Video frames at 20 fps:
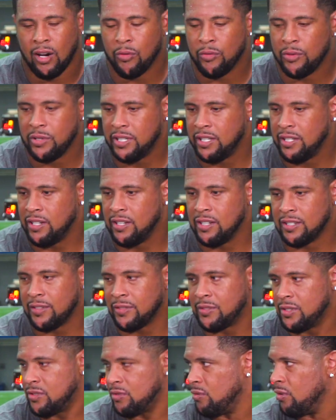over the years I've
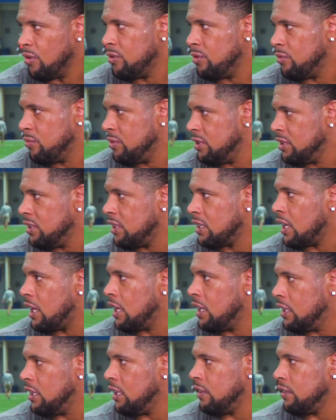just grown to really
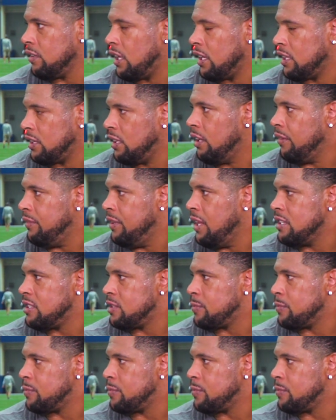kind of like love that